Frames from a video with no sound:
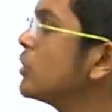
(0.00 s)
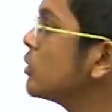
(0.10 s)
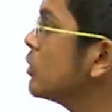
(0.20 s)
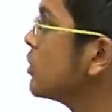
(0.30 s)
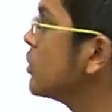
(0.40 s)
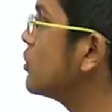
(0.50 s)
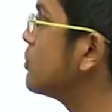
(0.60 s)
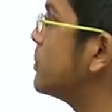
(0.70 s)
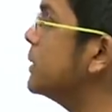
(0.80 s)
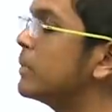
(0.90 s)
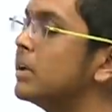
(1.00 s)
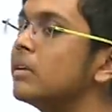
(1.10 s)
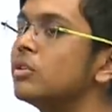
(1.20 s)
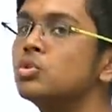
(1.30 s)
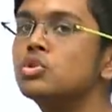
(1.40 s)
So
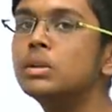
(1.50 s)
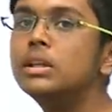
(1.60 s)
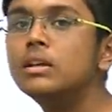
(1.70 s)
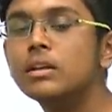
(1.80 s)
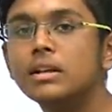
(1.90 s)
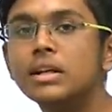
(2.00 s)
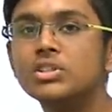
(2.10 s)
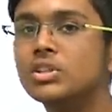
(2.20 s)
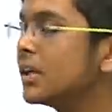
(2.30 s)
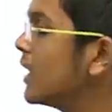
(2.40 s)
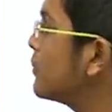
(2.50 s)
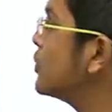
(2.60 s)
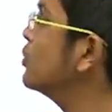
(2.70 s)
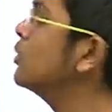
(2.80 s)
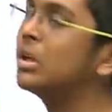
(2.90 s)
people usually read GK
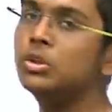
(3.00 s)
up to